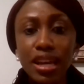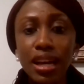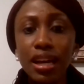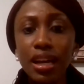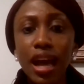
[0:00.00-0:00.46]

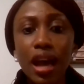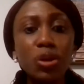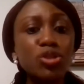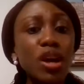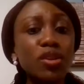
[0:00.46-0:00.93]
I
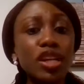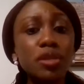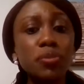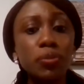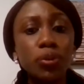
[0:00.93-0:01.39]
want to
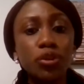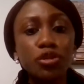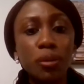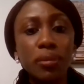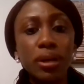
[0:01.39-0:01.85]
acknowledge people
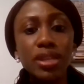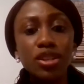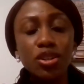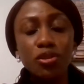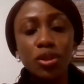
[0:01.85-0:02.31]
from
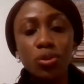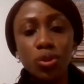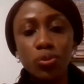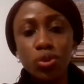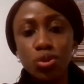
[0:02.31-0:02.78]
outside of the
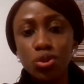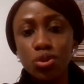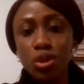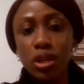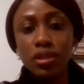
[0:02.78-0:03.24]
group
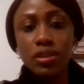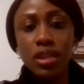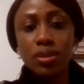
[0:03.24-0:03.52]
too,